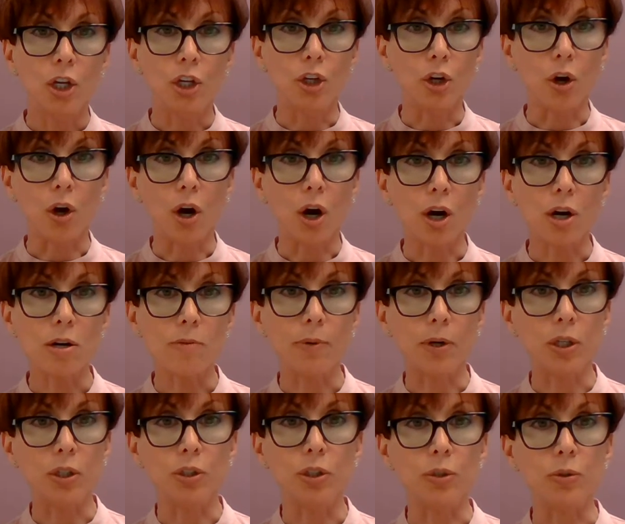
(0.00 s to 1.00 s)
you're
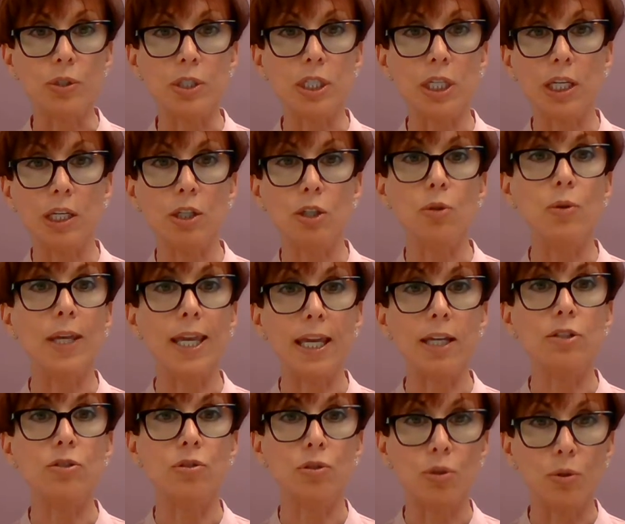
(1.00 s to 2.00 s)
horrible, you stink, you
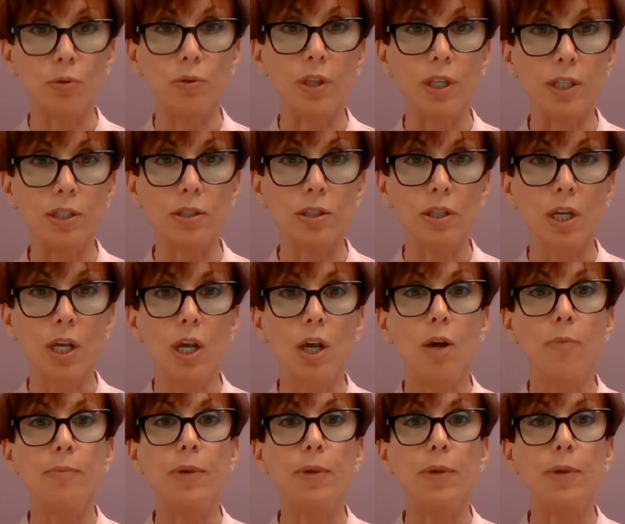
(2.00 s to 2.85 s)
can't do this,